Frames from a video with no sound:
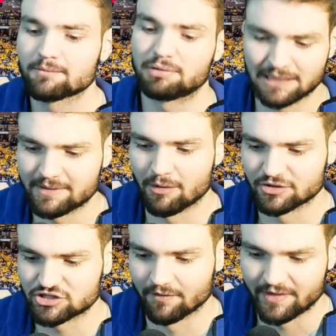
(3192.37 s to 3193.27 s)
But let me know
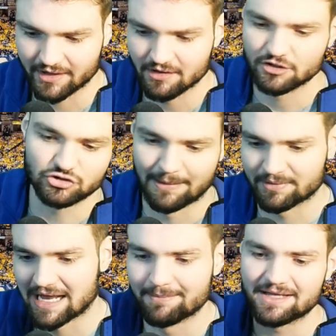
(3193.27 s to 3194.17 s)
what y'all think. Drop
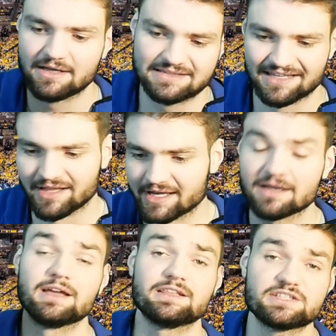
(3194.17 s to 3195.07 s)
a comment, hit that
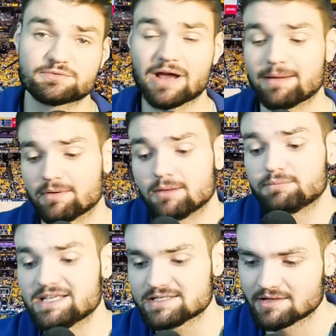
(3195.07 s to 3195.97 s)
like, and then subscribe,
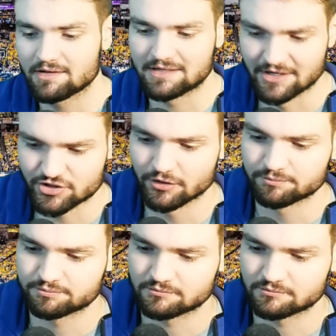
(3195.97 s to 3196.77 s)
please. Yes, sir.